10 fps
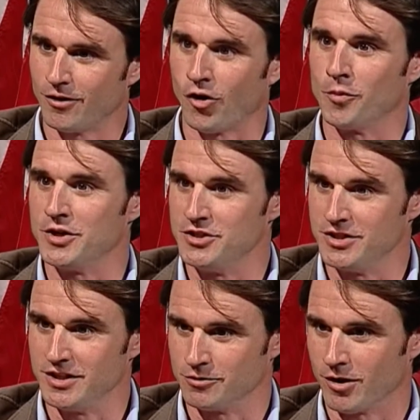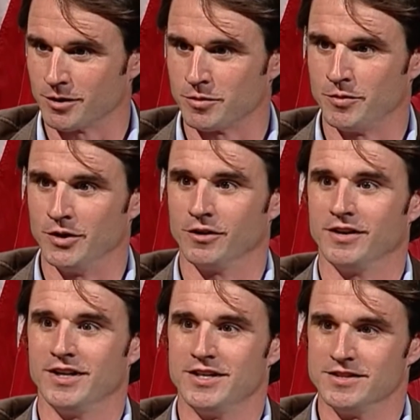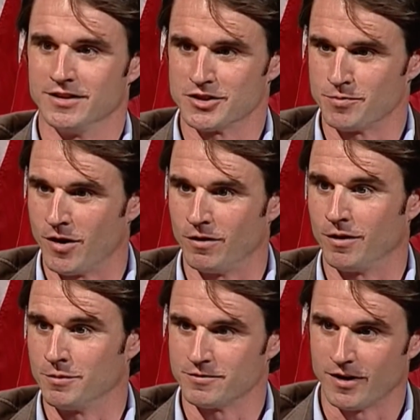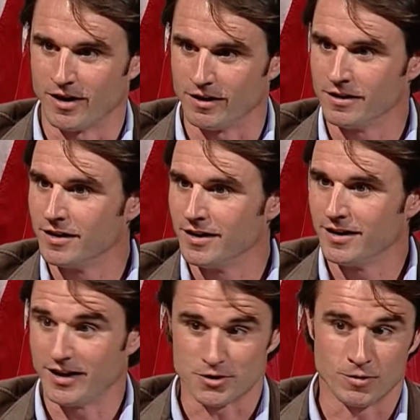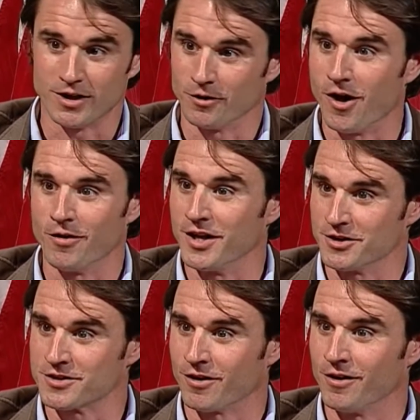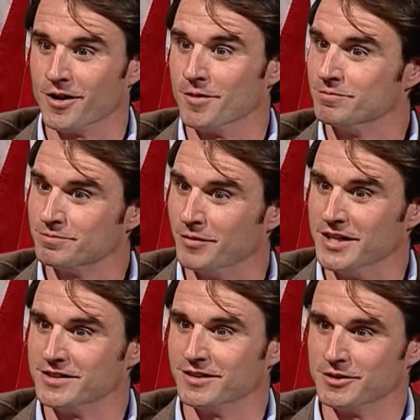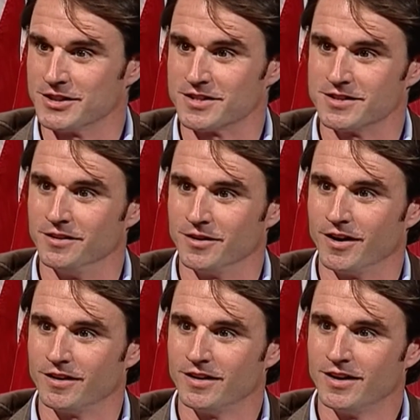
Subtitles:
RPGs, rocket propelled grenades, and then small arms fire. Mm-hmm. And I was waiting on all that to start up, basically, as I was sitting there.